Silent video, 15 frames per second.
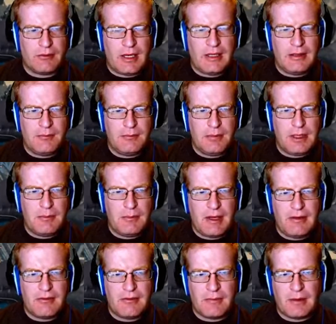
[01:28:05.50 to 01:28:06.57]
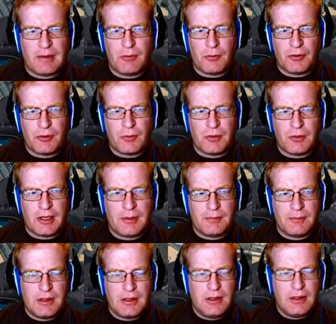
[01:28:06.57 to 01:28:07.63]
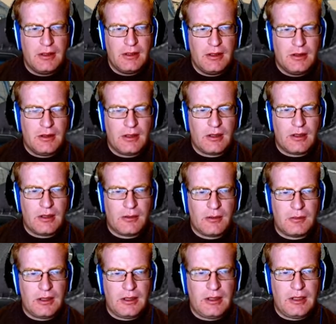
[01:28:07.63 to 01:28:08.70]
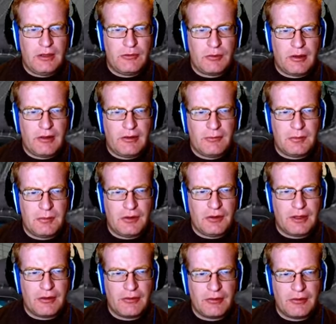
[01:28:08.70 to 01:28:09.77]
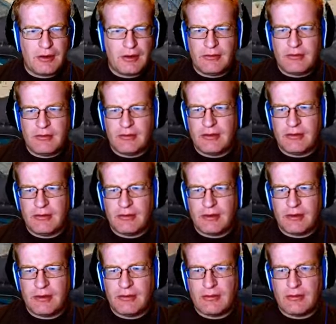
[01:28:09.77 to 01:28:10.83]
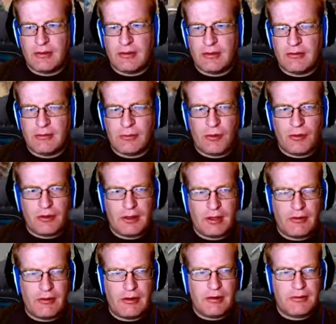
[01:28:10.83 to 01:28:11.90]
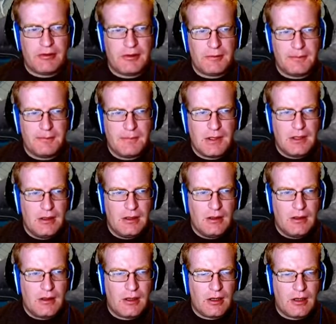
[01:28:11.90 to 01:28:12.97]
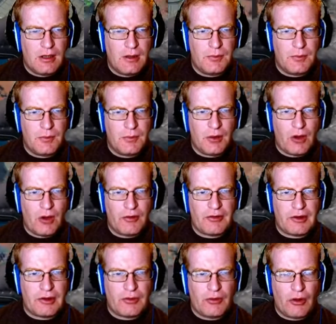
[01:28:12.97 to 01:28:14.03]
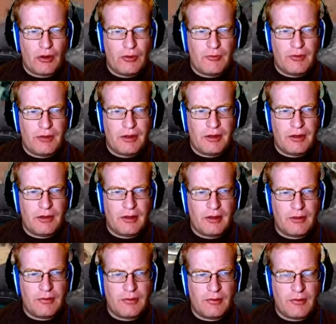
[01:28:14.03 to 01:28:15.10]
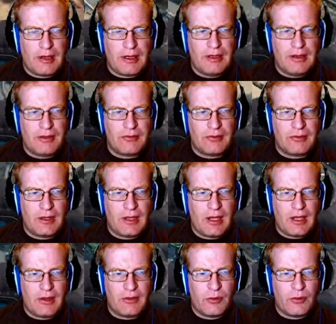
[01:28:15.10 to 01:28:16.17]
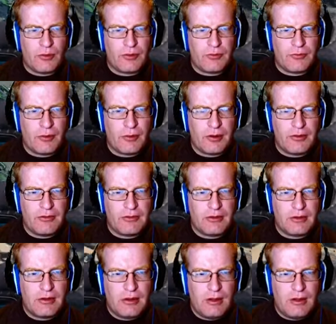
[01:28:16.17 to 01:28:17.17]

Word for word: item being made, sometimes more than one item. Um, in each one of these buildings, or these these uh, these supported areas here, um, all scattered all over the uh, the Rocky Desert and the Northern Forest.